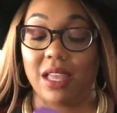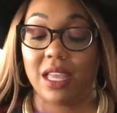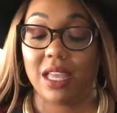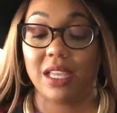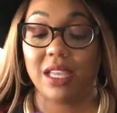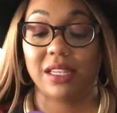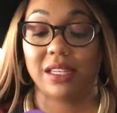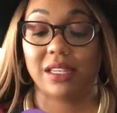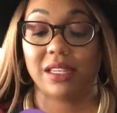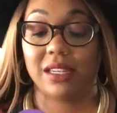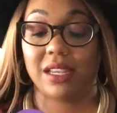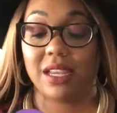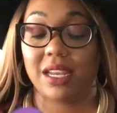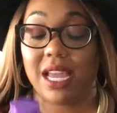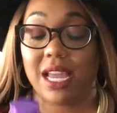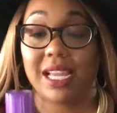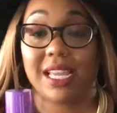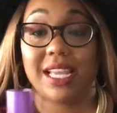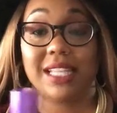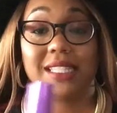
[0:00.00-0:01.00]
and
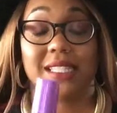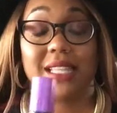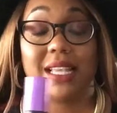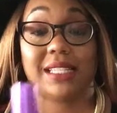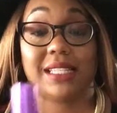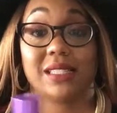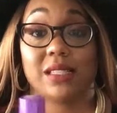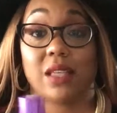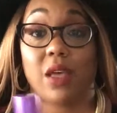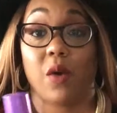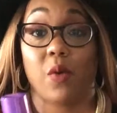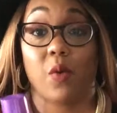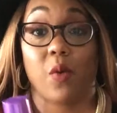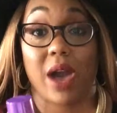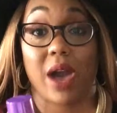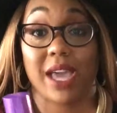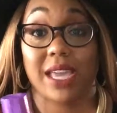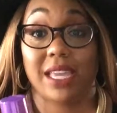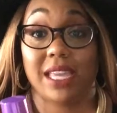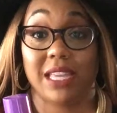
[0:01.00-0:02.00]
I guess that's
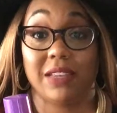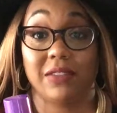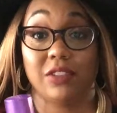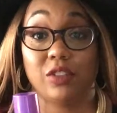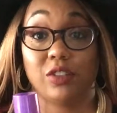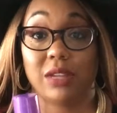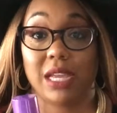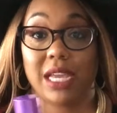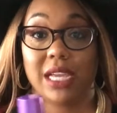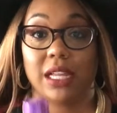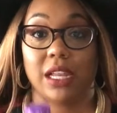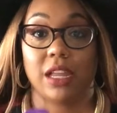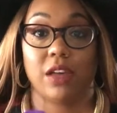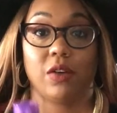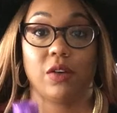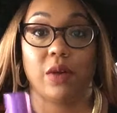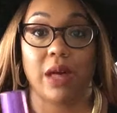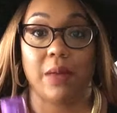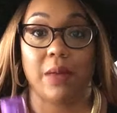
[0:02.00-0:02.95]
why it gives you that glow.